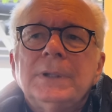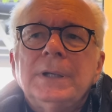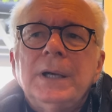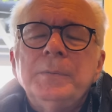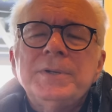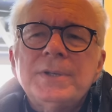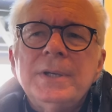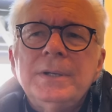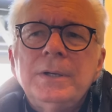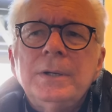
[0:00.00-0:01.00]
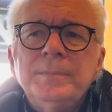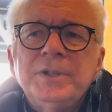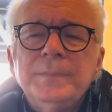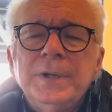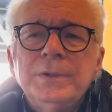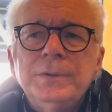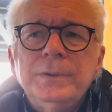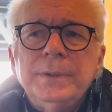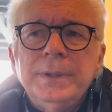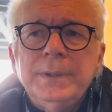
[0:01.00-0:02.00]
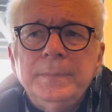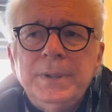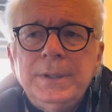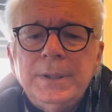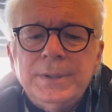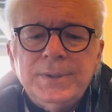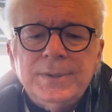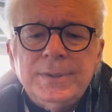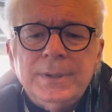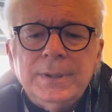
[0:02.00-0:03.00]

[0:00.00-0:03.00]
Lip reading: I would say come to Medjugorje because